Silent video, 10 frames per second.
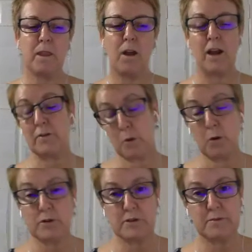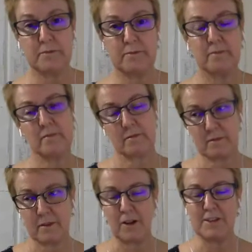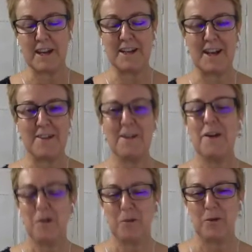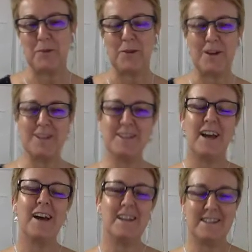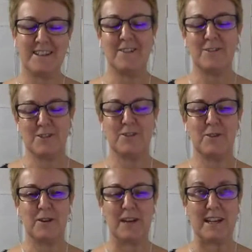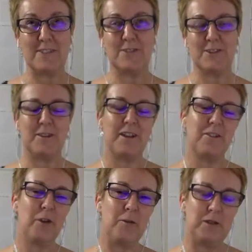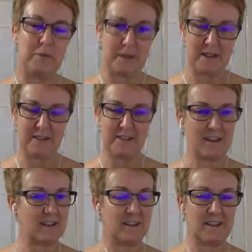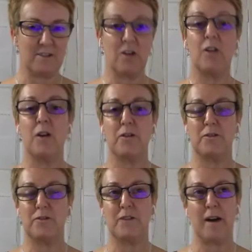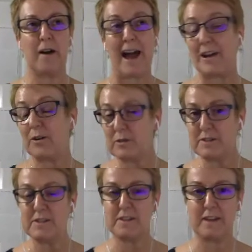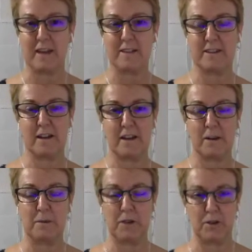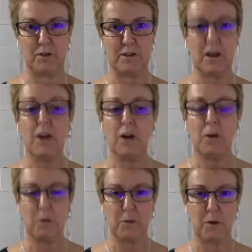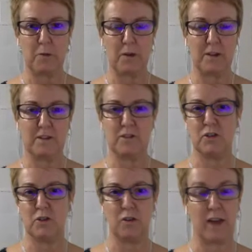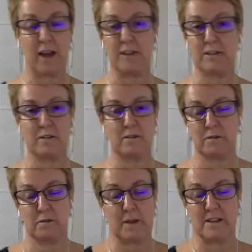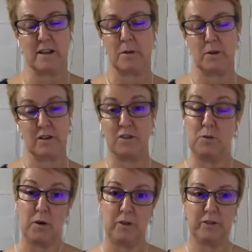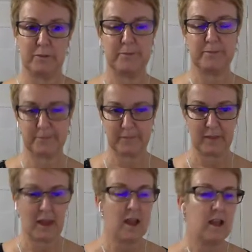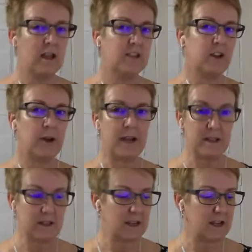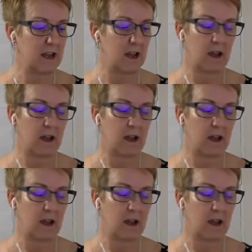of course, I'll say it again, WordPress is also another option because there are a lot of add-ons that can be used with WordPress to create basically whatever you want. So in the